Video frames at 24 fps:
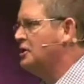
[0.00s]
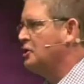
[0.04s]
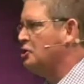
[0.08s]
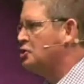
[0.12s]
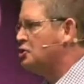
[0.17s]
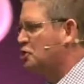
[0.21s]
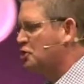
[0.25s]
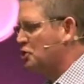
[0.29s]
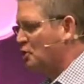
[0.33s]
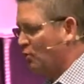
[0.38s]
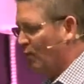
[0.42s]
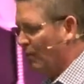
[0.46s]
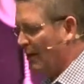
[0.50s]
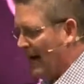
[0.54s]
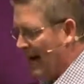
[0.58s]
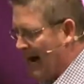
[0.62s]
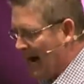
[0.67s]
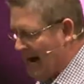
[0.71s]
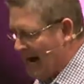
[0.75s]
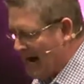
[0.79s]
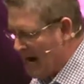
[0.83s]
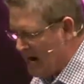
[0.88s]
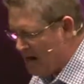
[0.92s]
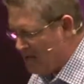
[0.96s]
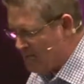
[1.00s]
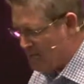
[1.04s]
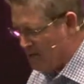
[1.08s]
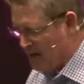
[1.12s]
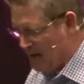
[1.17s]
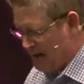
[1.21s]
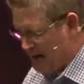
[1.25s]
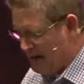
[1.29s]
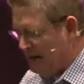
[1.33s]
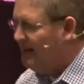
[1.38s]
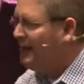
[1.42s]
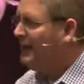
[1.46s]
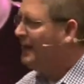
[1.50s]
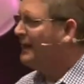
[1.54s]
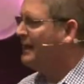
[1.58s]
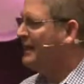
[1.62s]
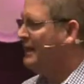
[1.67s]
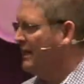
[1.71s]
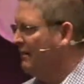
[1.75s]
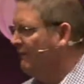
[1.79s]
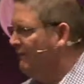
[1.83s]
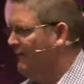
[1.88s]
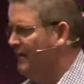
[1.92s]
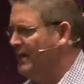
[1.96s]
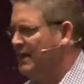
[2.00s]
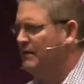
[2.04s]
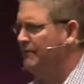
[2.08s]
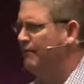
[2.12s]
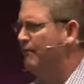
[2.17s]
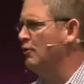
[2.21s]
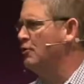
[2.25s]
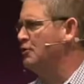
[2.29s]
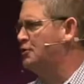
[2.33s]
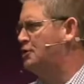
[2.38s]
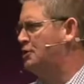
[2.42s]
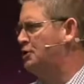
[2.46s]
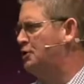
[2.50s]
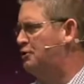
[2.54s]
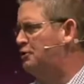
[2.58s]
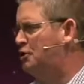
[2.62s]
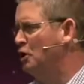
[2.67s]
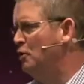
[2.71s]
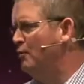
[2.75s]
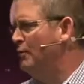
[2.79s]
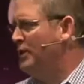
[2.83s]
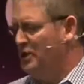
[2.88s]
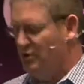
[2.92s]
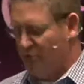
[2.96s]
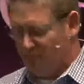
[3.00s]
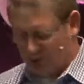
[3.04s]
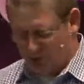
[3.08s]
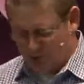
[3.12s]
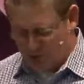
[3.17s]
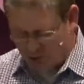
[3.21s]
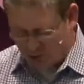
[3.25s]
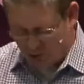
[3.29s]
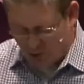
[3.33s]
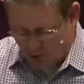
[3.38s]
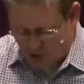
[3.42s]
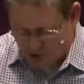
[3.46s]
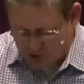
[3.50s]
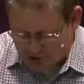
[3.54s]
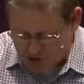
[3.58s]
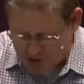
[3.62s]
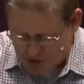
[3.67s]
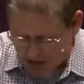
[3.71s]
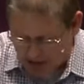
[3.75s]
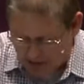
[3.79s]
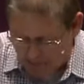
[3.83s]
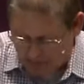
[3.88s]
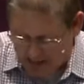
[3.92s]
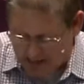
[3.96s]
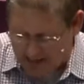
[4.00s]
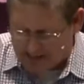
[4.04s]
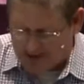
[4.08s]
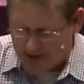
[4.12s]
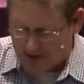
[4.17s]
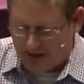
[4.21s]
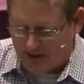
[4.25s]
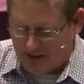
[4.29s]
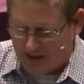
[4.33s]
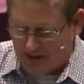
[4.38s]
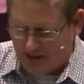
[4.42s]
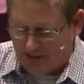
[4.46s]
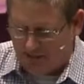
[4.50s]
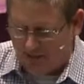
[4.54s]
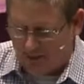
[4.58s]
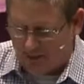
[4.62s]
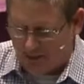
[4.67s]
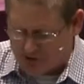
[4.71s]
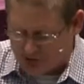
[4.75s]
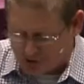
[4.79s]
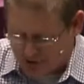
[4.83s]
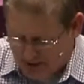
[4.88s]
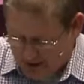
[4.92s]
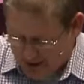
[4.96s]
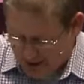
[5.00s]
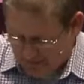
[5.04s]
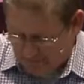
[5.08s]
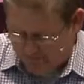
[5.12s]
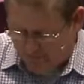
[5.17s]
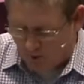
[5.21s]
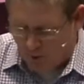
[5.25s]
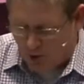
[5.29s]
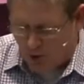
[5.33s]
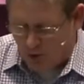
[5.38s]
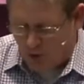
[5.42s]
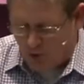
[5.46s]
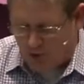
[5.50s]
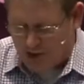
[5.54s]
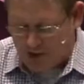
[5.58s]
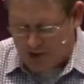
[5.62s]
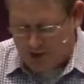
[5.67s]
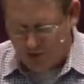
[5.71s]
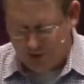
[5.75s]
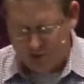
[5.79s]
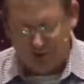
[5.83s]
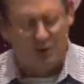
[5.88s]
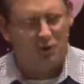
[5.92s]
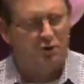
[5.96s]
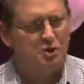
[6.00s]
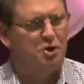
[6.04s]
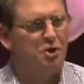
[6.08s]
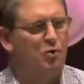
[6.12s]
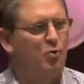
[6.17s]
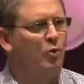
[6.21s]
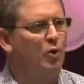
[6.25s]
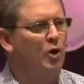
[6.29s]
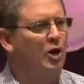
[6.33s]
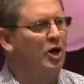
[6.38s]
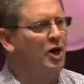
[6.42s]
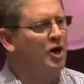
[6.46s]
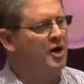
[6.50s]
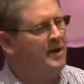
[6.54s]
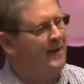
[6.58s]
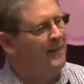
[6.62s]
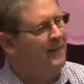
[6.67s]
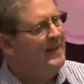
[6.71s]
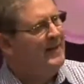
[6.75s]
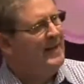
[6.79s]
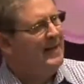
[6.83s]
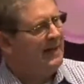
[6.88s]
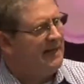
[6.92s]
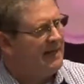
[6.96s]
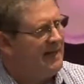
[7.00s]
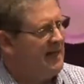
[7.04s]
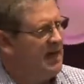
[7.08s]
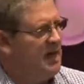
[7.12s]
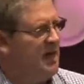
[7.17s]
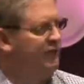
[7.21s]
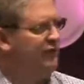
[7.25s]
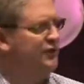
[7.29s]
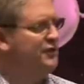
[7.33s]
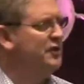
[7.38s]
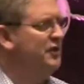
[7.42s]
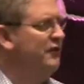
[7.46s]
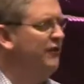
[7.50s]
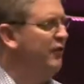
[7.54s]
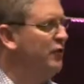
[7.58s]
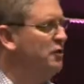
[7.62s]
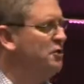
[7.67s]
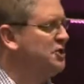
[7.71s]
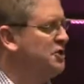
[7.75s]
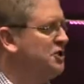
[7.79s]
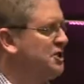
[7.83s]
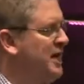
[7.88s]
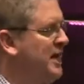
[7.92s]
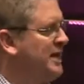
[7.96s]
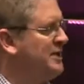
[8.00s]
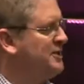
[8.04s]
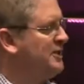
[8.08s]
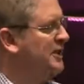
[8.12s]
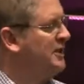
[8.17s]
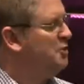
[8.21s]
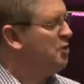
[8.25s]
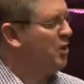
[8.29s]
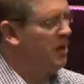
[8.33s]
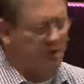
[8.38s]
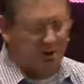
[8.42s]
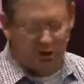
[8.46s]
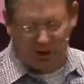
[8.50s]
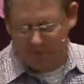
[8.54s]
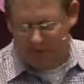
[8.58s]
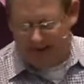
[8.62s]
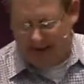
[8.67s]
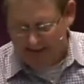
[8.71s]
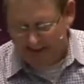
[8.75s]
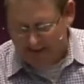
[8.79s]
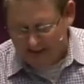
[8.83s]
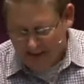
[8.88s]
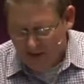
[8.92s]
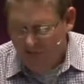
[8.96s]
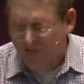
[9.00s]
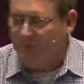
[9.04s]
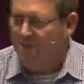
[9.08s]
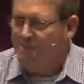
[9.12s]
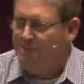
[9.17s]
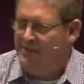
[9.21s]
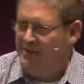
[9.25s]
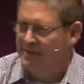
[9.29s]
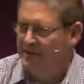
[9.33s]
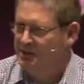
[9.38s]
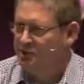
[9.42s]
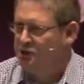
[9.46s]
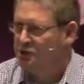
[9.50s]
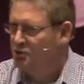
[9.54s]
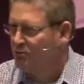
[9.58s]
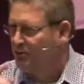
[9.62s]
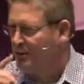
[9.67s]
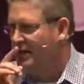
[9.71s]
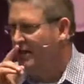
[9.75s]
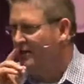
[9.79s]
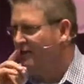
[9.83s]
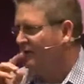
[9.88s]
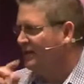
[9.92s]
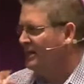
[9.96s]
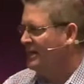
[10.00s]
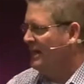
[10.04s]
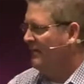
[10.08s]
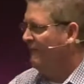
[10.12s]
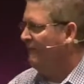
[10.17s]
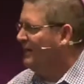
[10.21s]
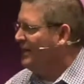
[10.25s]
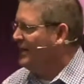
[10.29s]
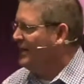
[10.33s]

to describe giving. Verse 2, he uses the word generosity. In verse 4, he uses the word gift. In verse 6, he talks about the ministry of